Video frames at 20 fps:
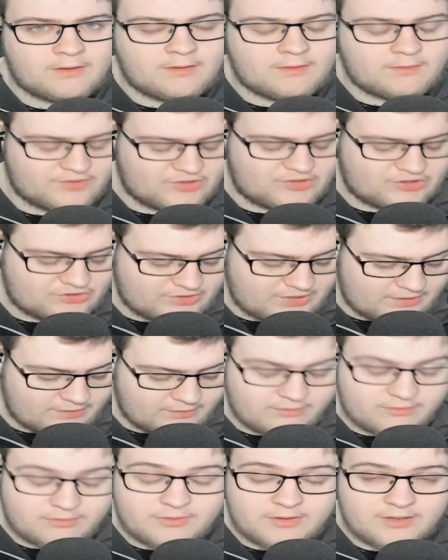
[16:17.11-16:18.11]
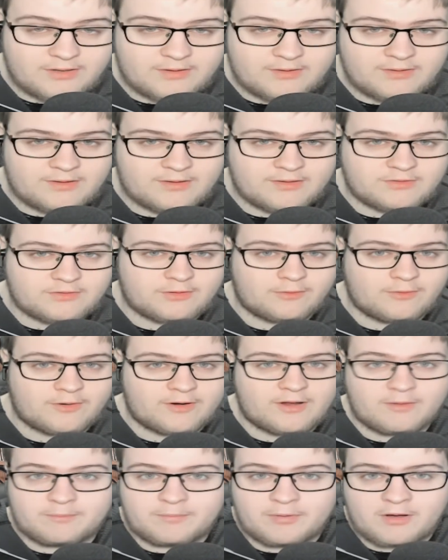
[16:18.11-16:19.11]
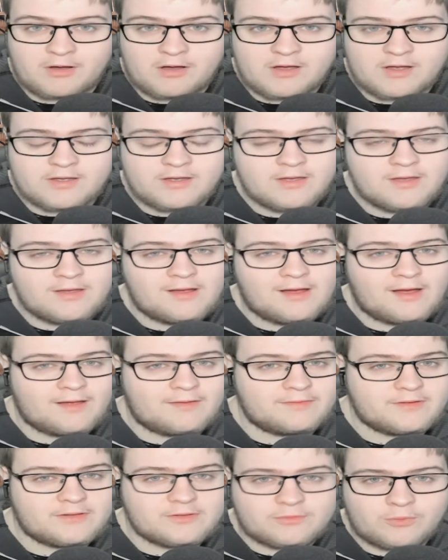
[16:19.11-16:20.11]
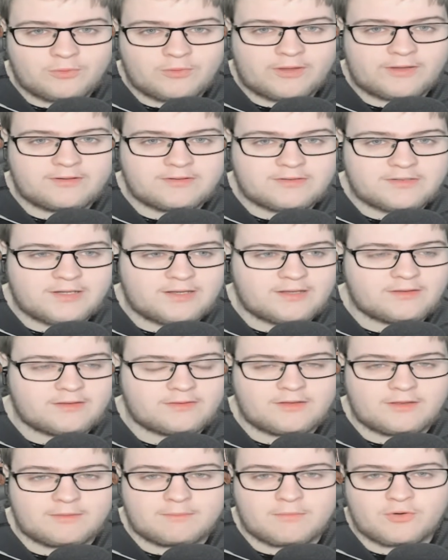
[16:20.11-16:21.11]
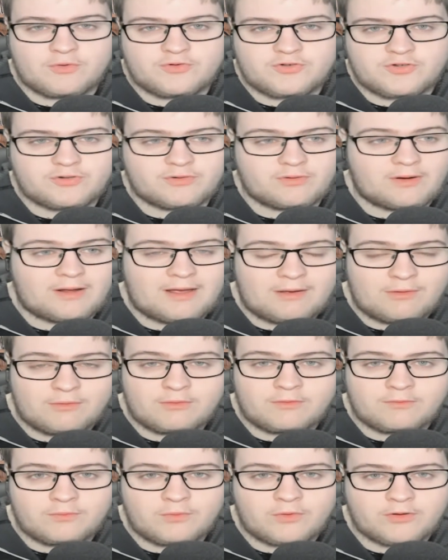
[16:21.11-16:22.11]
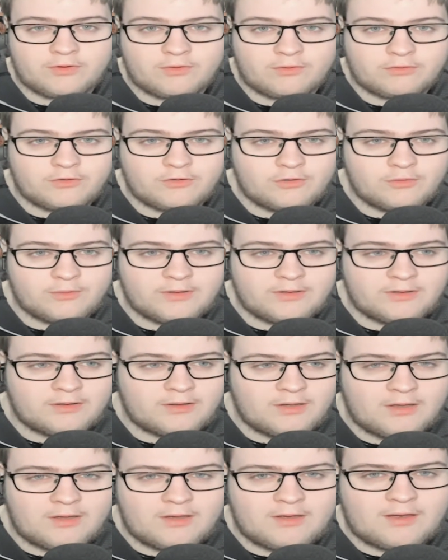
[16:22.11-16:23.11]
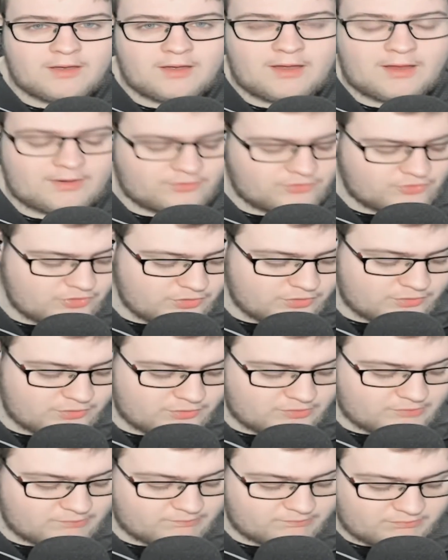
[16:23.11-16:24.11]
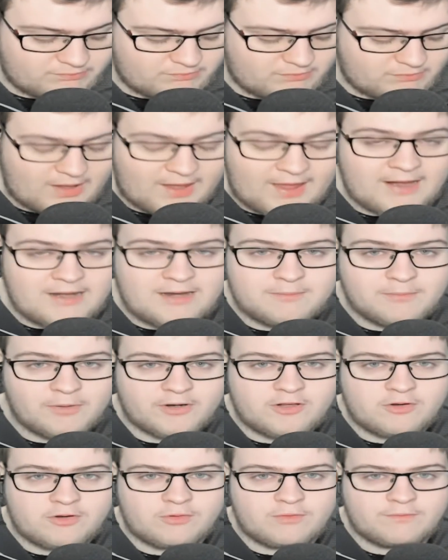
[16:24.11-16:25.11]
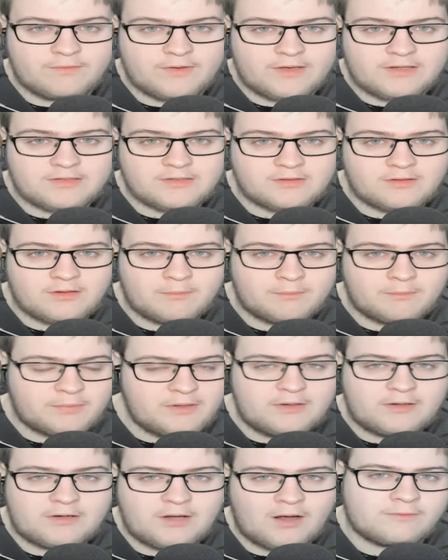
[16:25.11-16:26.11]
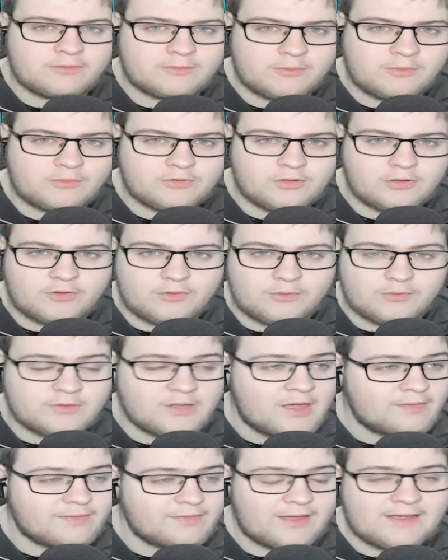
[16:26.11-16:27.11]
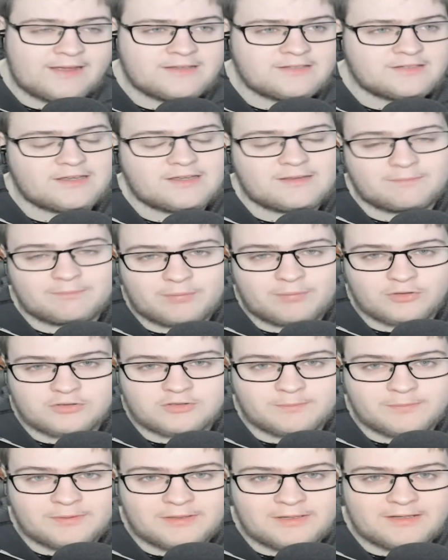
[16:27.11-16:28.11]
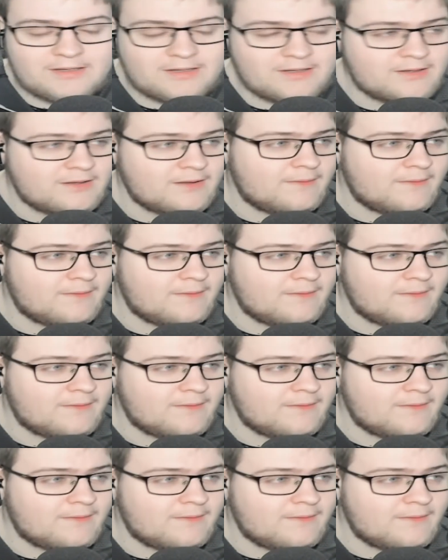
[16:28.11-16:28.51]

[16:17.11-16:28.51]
The second thing is to create a pie, and this will then take the emotion out of what you're doing, and just any money you invest, be comfortable to lose. That is a possibility,